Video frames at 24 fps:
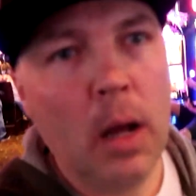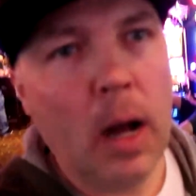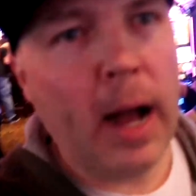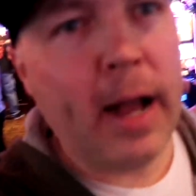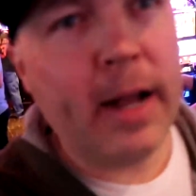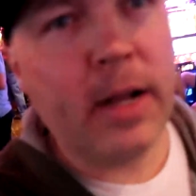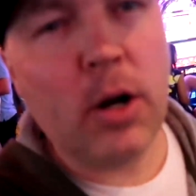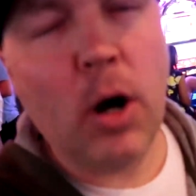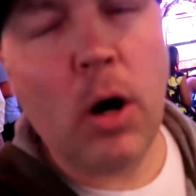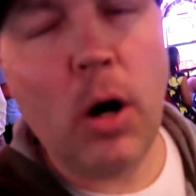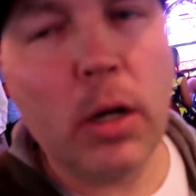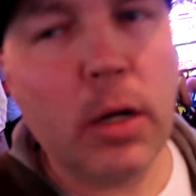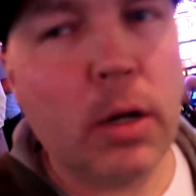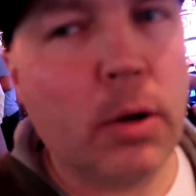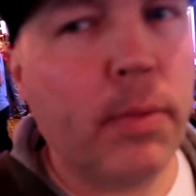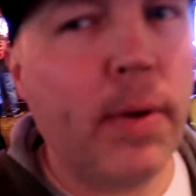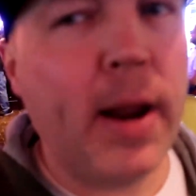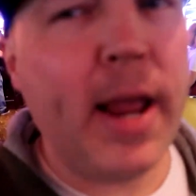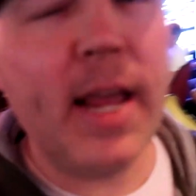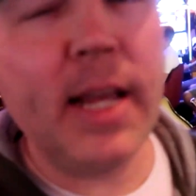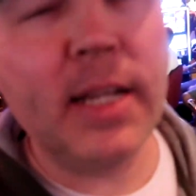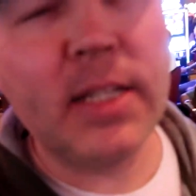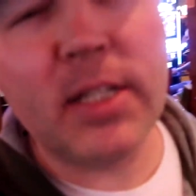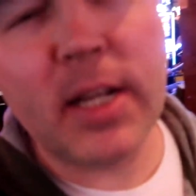I called a
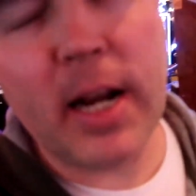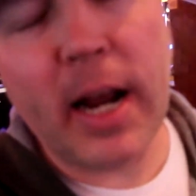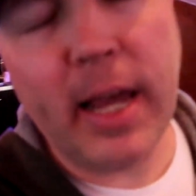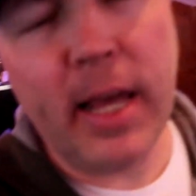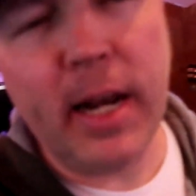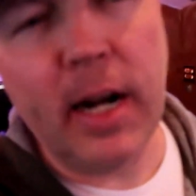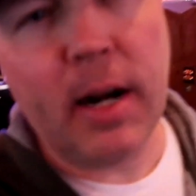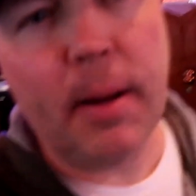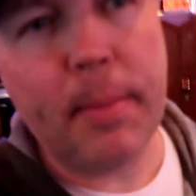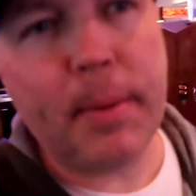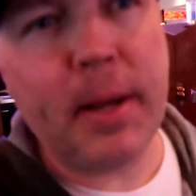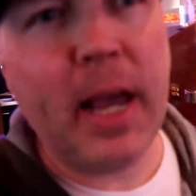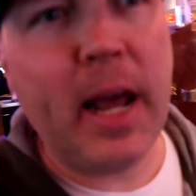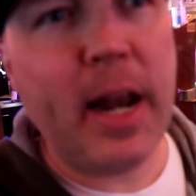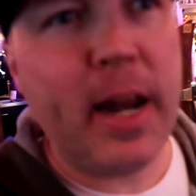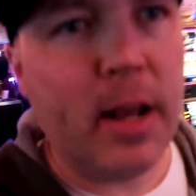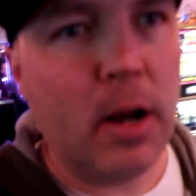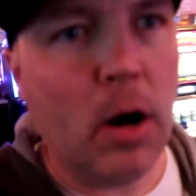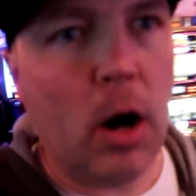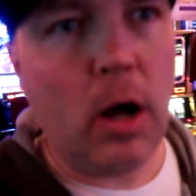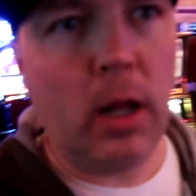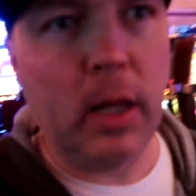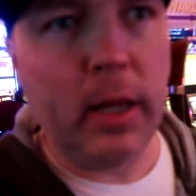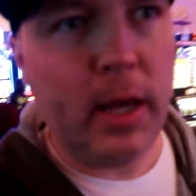raise and I ended up
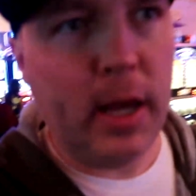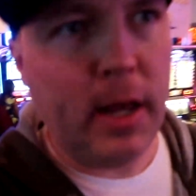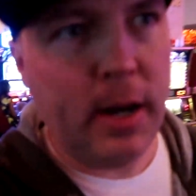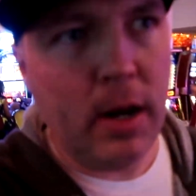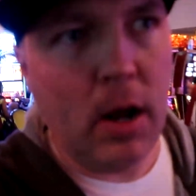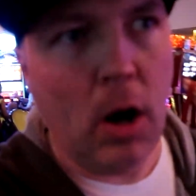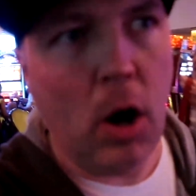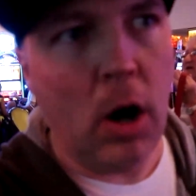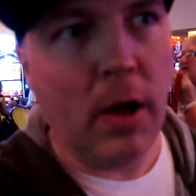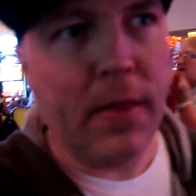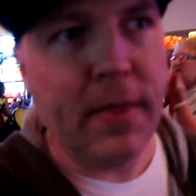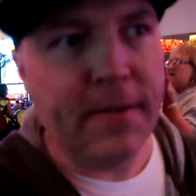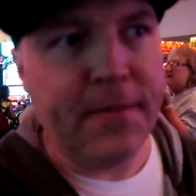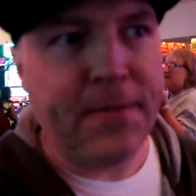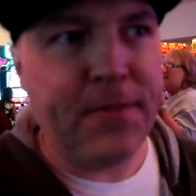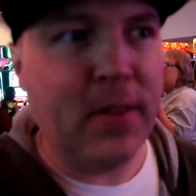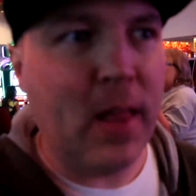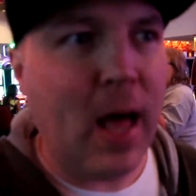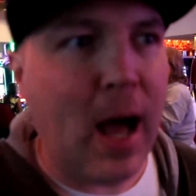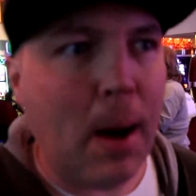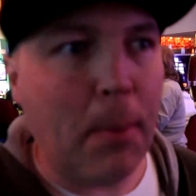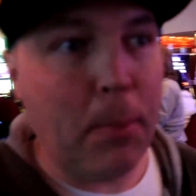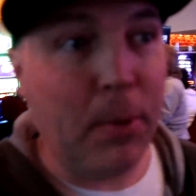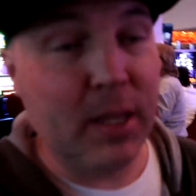getting all in on the
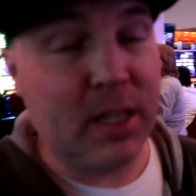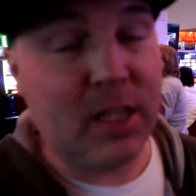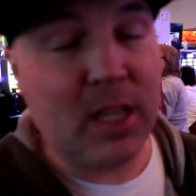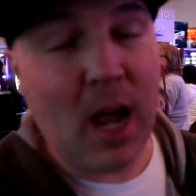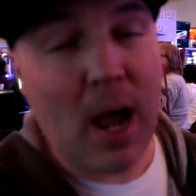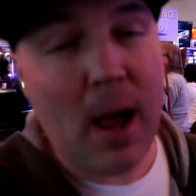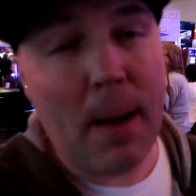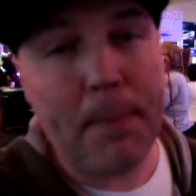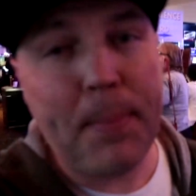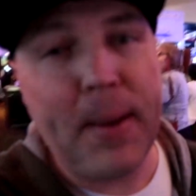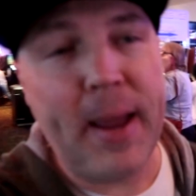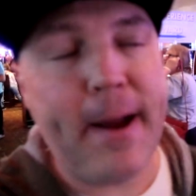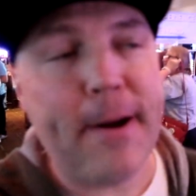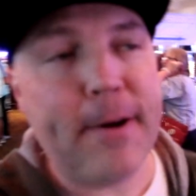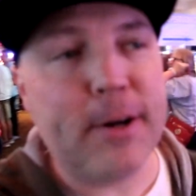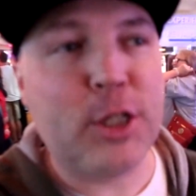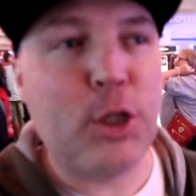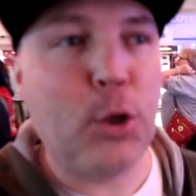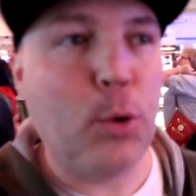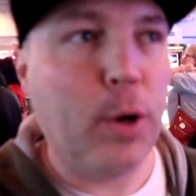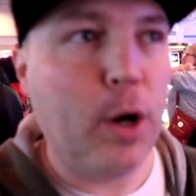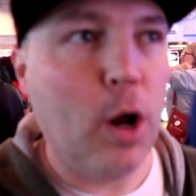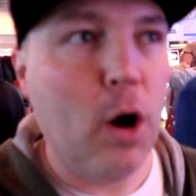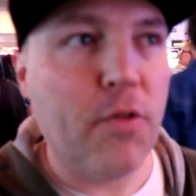flop with top pair
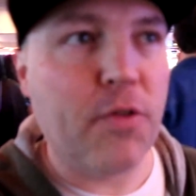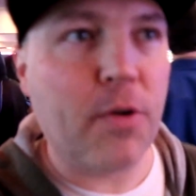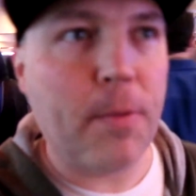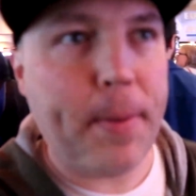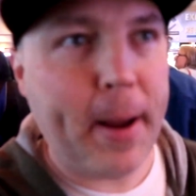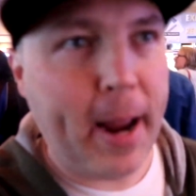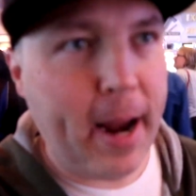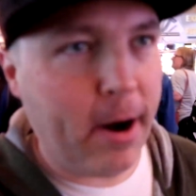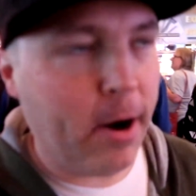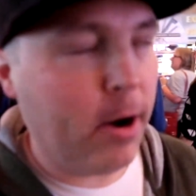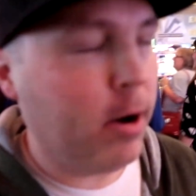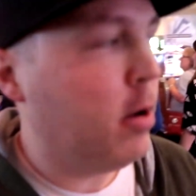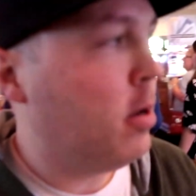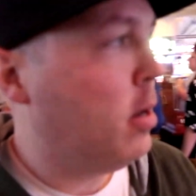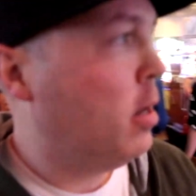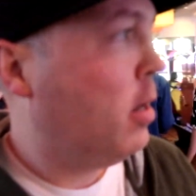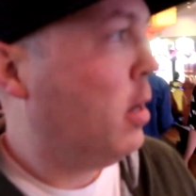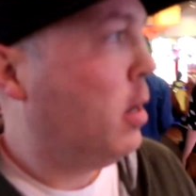to an over pair.